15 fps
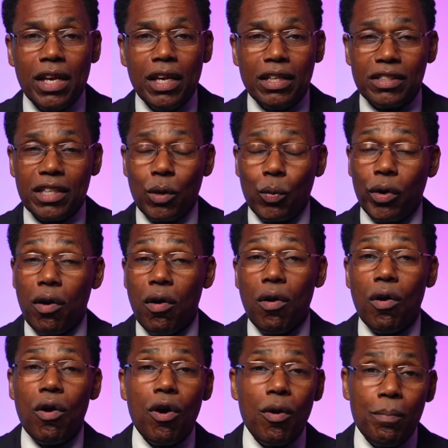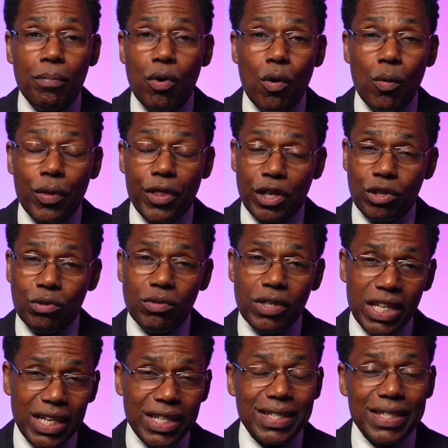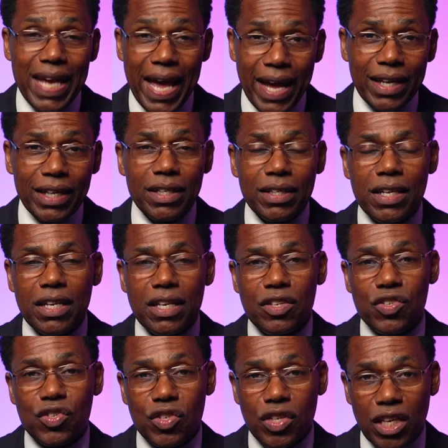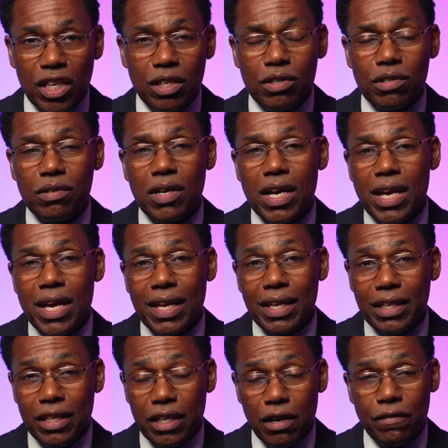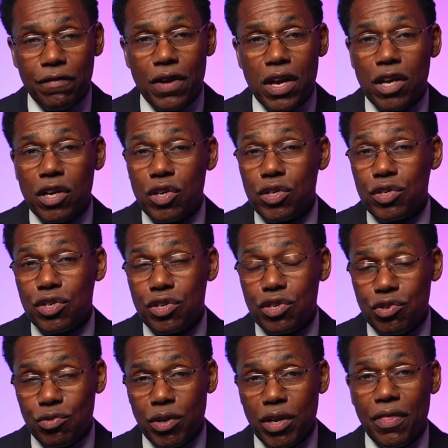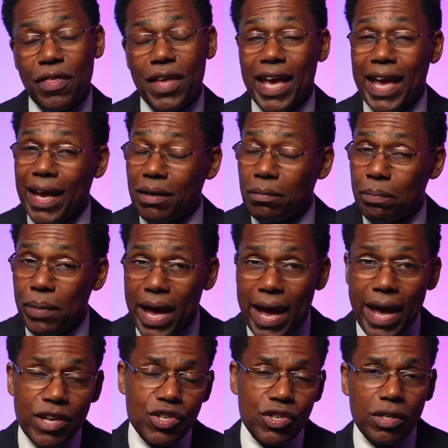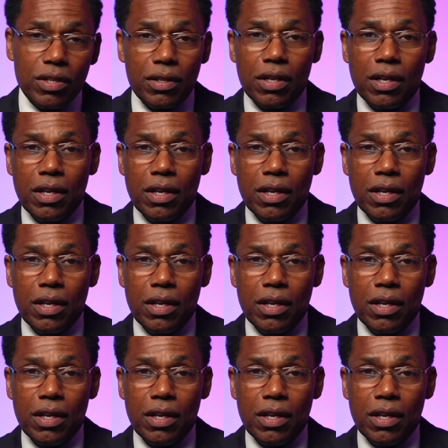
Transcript: is that we're all born with a unique talent, skill, gift, strength, and passion.